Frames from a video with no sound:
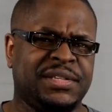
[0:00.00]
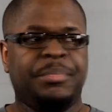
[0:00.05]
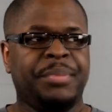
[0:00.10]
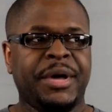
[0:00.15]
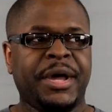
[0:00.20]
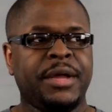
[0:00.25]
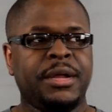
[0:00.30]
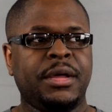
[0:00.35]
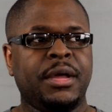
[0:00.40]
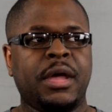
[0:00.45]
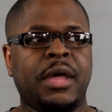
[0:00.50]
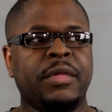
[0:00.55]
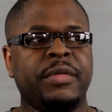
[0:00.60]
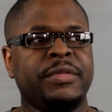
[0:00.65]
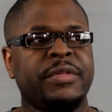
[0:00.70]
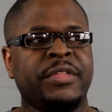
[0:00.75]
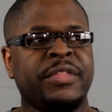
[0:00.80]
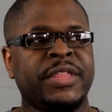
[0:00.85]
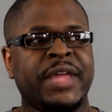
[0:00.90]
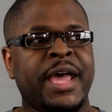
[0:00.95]
But
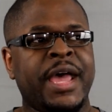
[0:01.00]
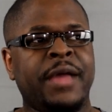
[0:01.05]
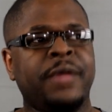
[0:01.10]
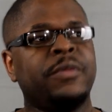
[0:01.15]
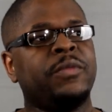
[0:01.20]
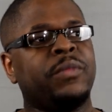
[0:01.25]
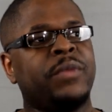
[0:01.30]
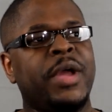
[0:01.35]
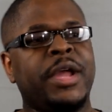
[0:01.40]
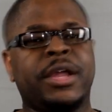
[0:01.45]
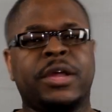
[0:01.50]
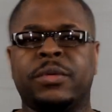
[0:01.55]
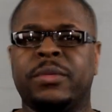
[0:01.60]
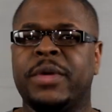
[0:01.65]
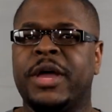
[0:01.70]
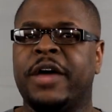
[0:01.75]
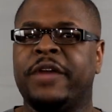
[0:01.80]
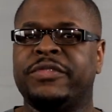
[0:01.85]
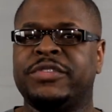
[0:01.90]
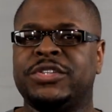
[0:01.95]
other than that, Wreck-It
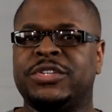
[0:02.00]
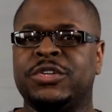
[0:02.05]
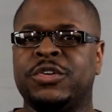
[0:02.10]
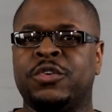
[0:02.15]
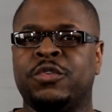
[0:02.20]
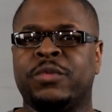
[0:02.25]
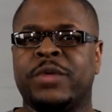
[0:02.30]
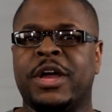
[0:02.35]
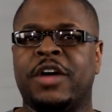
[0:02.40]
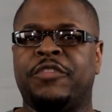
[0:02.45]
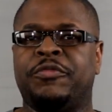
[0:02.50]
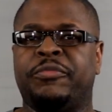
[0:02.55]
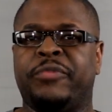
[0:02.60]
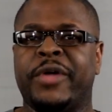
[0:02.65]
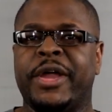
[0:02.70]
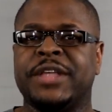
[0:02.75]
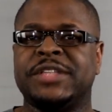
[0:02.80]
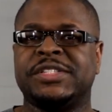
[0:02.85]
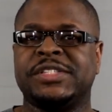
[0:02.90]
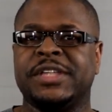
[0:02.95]
Ralph two, Ralph
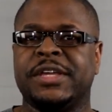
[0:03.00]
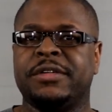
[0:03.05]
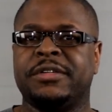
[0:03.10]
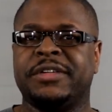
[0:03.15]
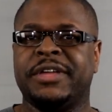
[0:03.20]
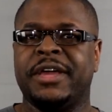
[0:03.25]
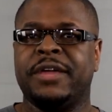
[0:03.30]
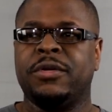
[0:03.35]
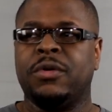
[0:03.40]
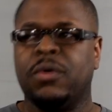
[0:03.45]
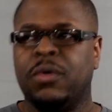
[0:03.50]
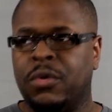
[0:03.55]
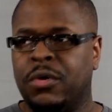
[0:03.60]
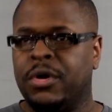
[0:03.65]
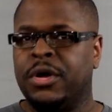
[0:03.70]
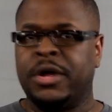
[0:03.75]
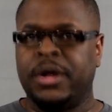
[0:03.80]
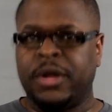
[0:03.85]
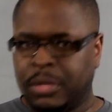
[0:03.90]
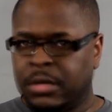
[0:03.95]
Breaks the Internet,
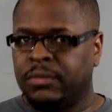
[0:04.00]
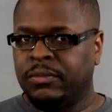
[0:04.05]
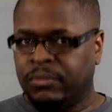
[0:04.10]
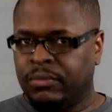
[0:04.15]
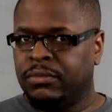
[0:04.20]
or